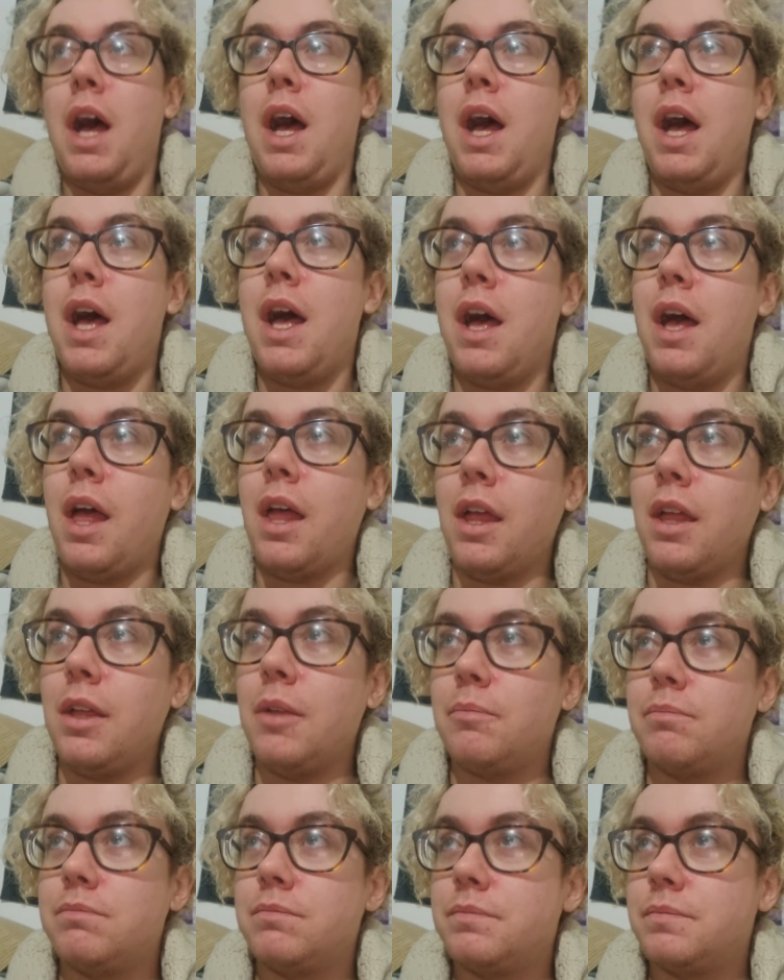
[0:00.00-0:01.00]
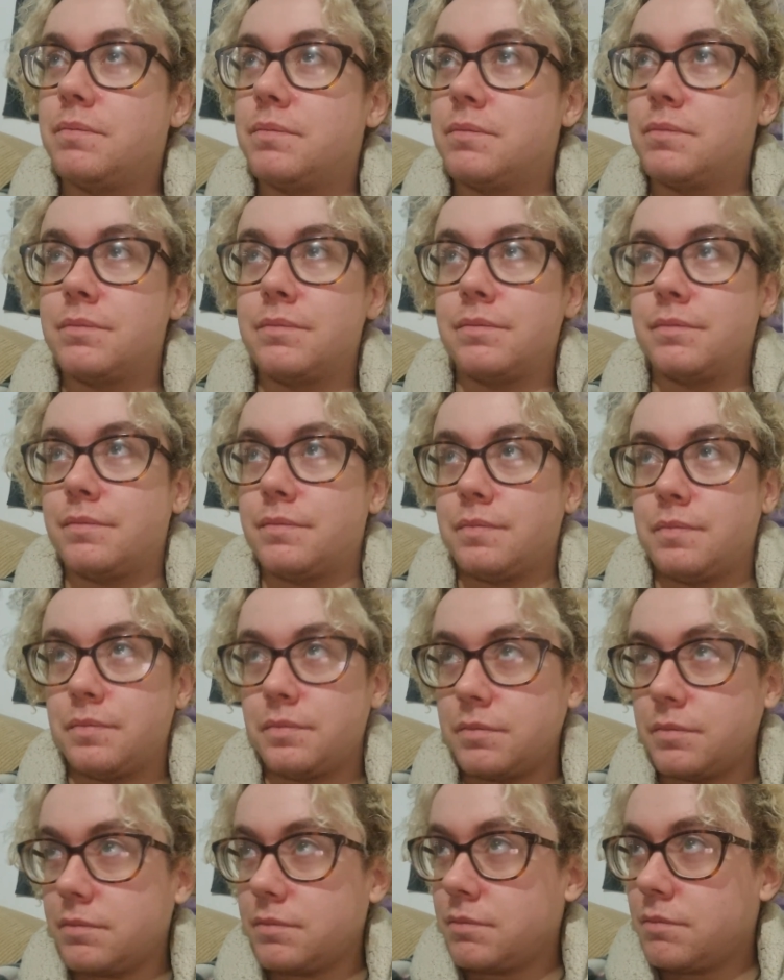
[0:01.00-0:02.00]
Um
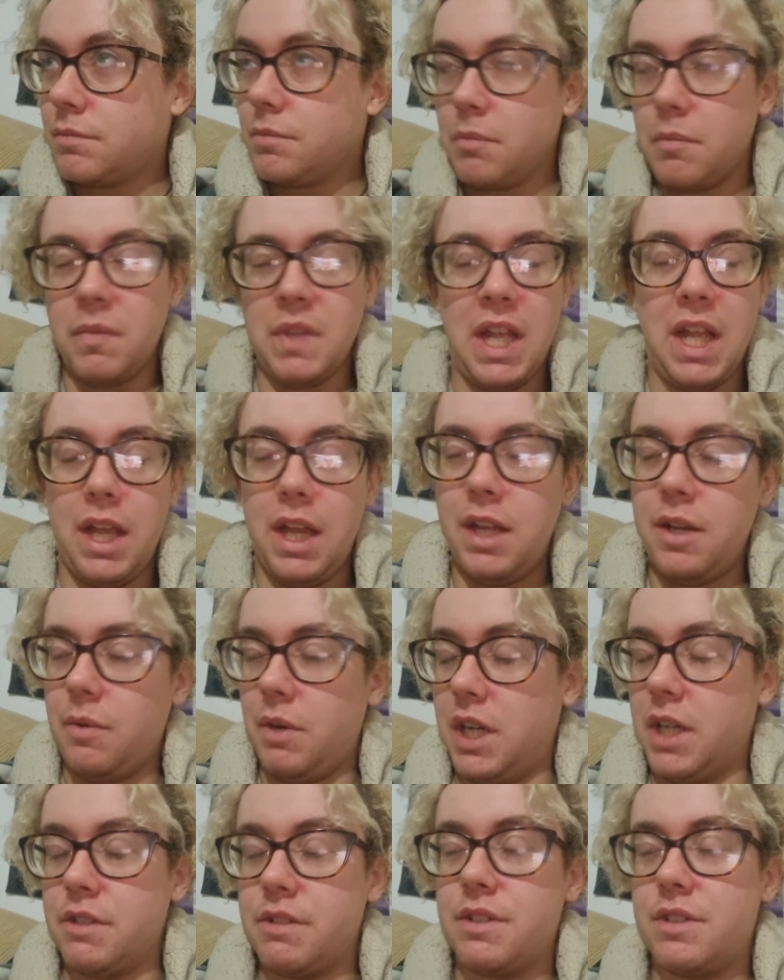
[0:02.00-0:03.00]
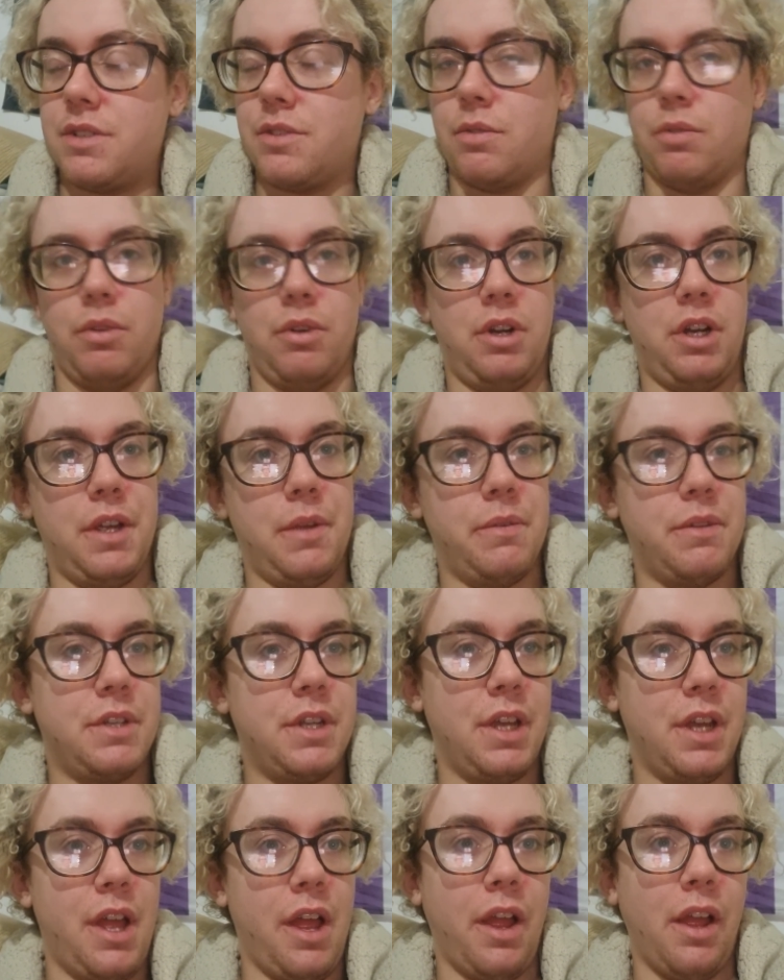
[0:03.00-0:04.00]
anyway, I just thought I would
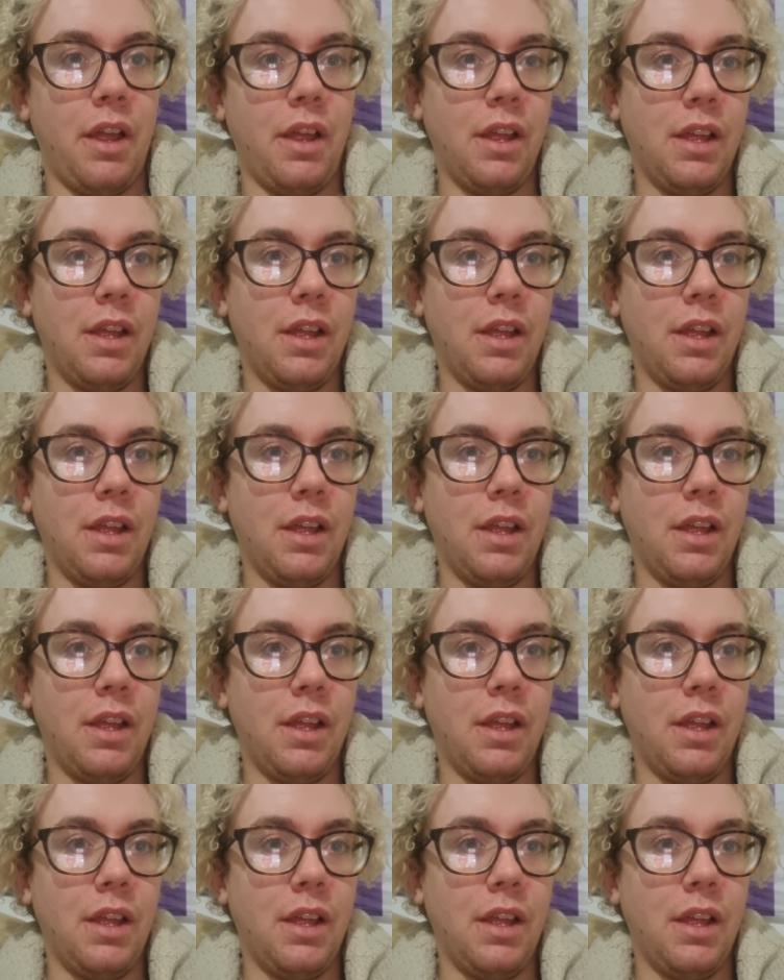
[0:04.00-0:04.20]
uh